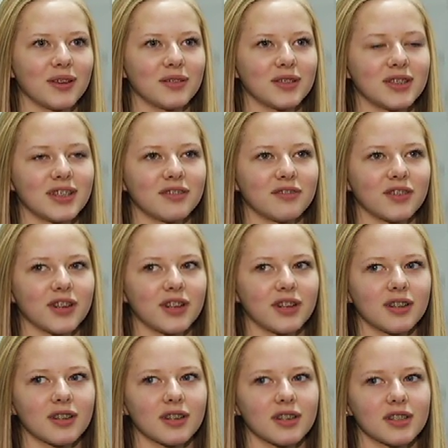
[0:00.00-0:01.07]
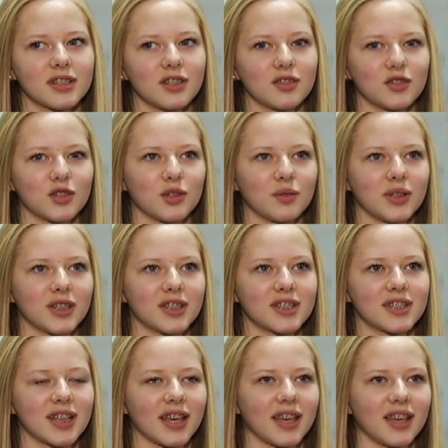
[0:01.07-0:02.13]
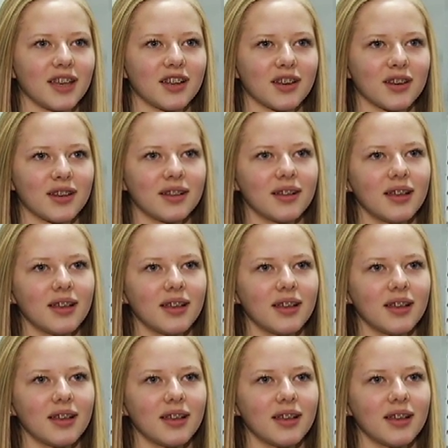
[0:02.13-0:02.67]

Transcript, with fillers: It was different. It's usually we just stay here.